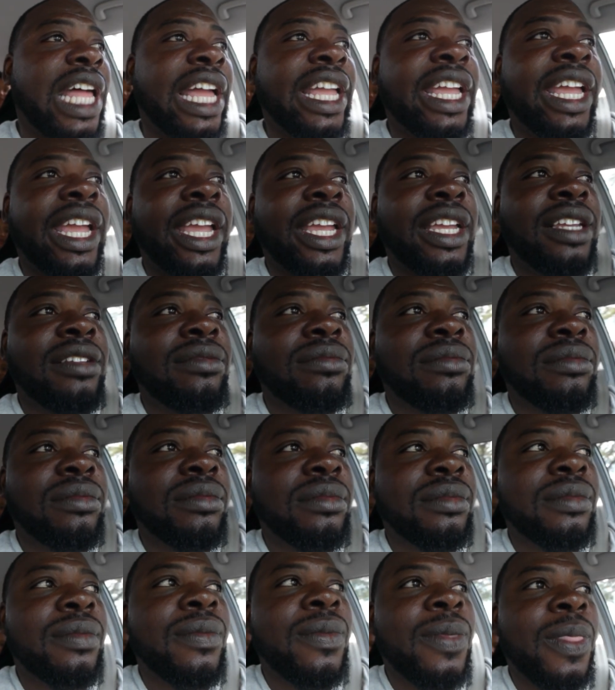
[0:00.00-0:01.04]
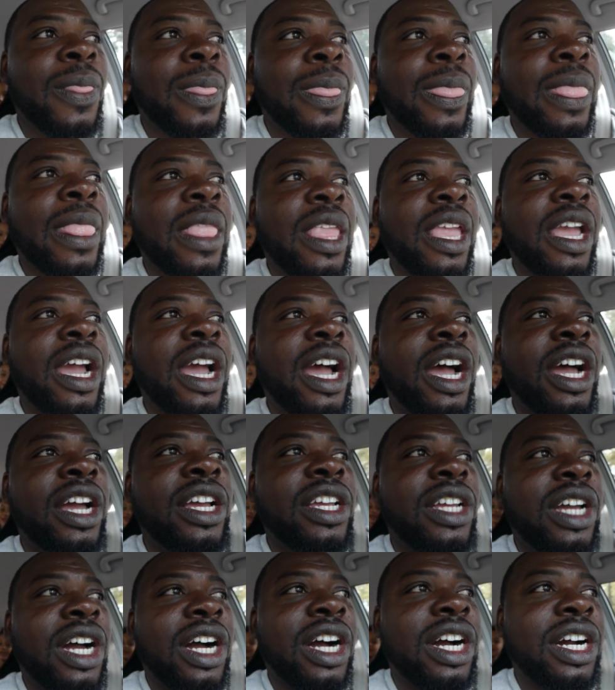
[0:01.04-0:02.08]
like a,
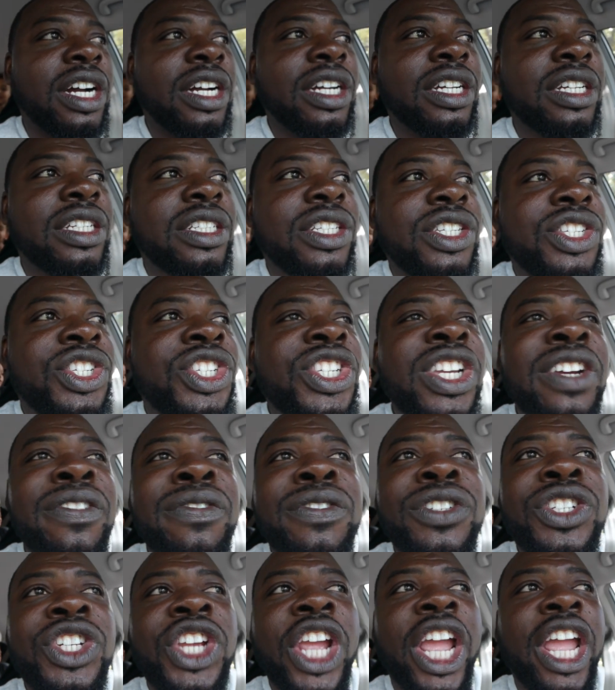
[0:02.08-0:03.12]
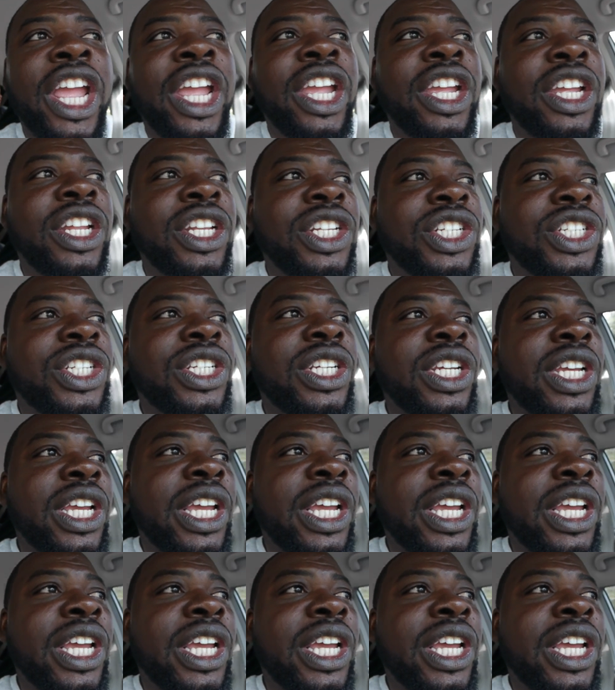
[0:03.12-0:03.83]
a, a shift change.